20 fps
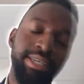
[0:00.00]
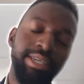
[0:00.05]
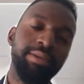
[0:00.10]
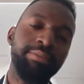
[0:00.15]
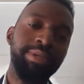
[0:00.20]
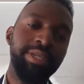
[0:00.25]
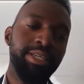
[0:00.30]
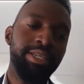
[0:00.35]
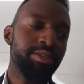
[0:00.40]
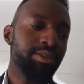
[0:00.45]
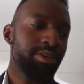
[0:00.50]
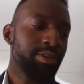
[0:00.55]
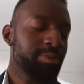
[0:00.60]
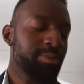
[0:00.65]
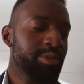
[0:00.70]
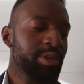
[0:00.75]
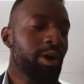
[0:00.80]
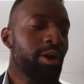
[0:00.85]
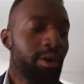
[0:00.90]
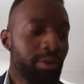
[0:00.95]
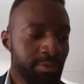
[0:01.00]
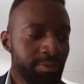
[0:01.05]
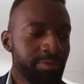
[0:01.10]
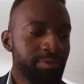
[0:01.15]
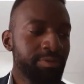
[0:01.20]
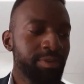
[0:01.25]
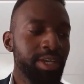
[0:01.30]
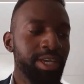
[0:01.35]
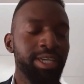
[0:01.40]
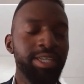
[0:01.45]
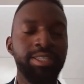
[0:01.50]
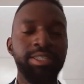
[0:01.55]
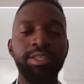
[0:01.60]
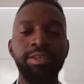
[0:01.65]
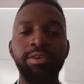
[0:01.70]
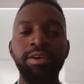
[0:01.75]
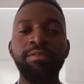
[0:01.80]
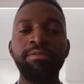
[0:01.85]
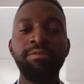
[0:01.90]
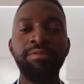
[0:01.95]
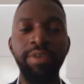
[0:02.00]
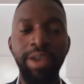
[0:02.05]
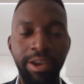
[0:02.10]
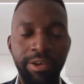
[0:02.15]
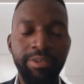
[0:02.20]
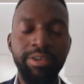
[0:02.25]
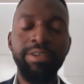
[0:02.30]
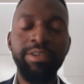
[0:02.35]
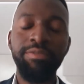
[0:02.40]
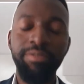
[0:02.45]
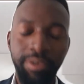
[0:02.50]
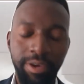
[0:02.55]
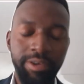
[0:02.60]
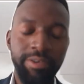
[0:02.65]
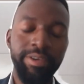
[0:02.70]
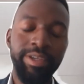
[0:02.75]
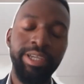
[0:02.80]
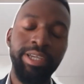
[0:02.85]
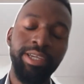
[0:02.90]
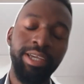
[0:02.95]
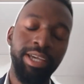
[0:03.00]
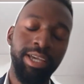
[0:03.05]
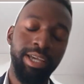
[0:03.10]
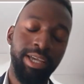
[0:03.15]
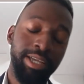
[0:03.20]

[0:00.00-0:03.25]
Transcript: mean in terms of it's a very, very